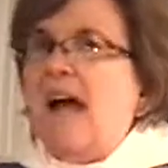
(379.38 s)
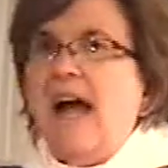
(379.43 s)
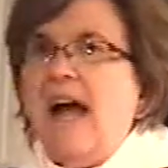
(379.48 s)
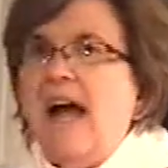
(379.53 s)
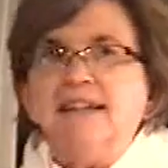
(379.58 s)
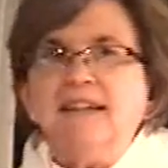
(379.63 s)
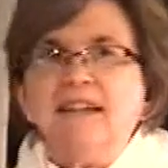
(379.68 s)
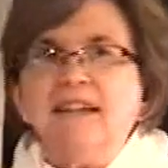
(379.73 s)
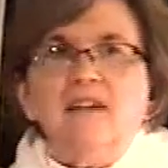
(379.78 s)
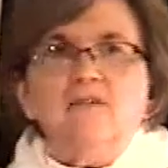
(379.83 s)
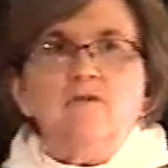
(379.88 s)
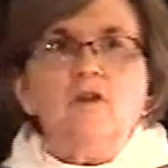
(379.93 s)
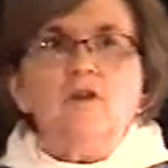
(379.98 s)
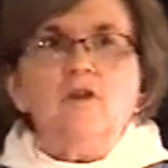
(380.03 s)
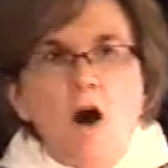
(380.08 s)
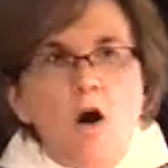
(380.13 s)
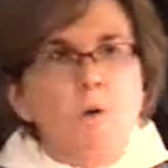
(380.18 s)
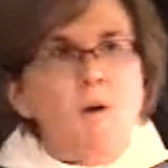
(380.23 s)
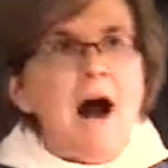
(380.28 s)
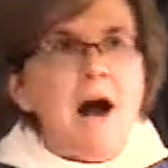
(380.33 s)
And
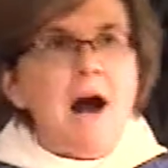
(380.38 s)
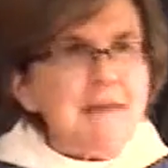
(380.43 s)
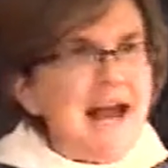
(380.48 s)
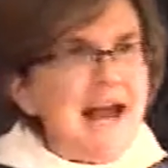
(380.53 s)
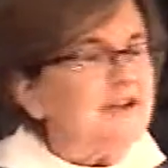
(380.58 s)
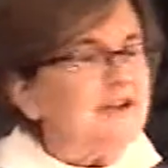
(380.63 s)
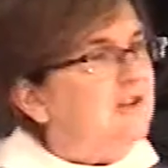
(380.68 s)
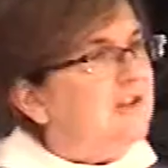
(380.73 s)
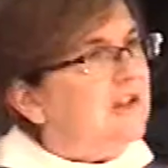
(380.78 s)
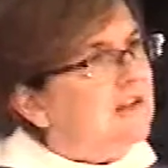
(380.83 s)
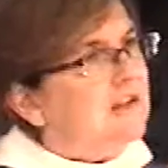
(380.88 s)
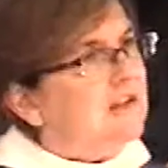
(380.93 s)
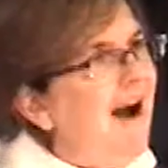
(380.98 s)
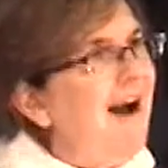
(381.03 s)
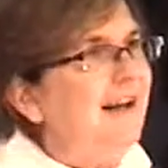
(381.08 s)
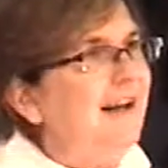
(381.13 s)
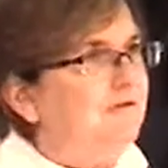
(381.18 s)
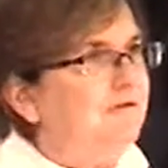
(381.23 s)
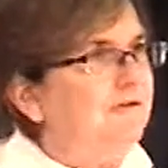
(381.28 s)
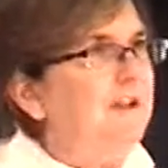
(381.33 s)
no, I'm actually
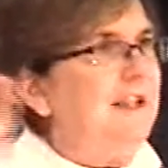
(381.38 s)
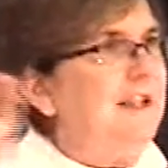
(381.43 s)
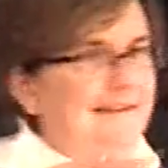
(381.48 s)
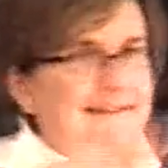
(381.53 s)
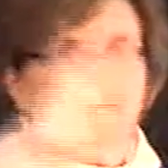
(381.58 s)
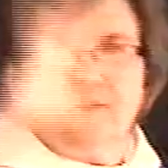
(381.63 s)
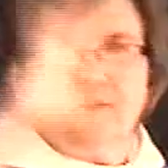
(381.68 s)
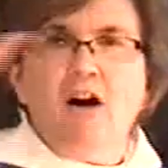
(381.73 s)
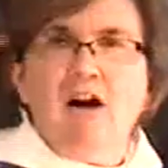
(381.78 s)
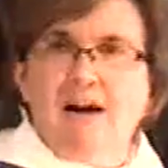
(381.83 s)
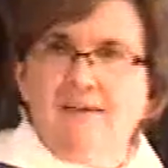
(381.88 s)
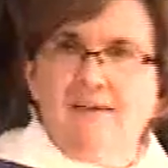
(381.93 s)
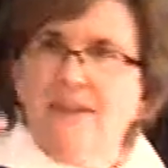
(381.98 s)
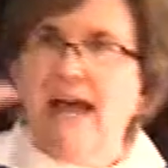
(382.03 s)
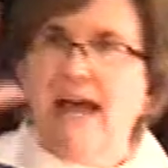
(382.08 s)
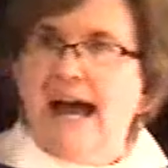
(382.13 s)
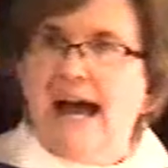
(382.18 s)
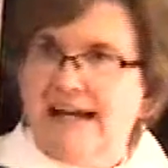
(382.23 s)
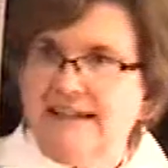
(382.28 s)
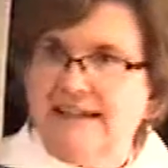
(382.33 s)
not fixed on
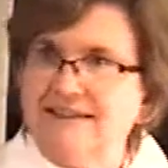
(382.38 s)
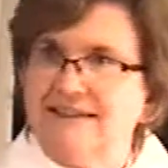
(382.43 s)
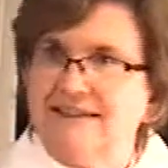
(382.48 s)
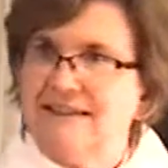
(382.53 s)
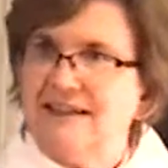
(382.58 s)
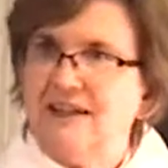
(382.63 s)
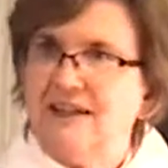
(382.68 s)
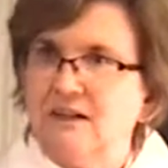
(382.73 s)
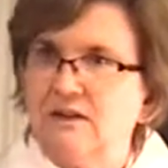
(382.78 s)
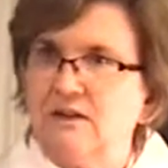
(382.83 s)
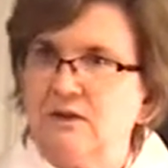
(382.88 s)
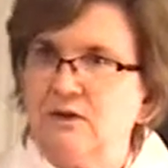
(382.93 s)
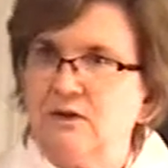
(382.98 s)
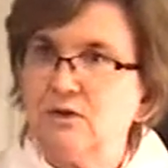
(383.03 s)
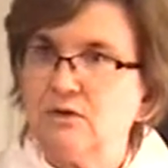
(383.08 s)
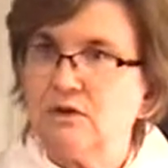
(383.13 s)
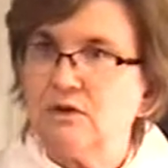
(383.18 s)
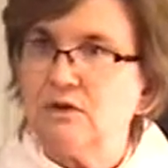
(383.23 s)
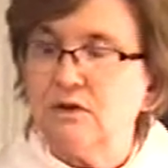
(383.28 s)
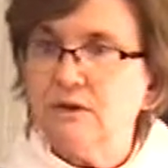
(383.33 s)
that, to tell you the
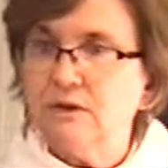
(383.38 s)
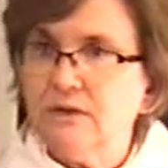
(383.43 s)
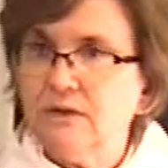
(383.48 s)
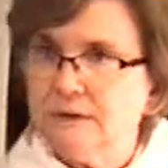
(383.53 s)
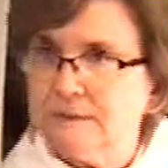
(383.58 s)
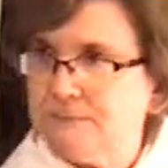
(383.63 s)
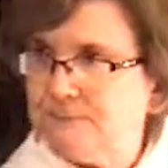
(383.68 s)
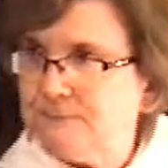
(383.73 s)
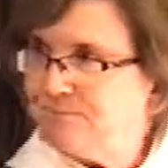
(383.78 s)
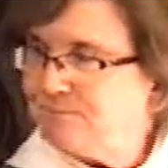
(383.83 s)
truth.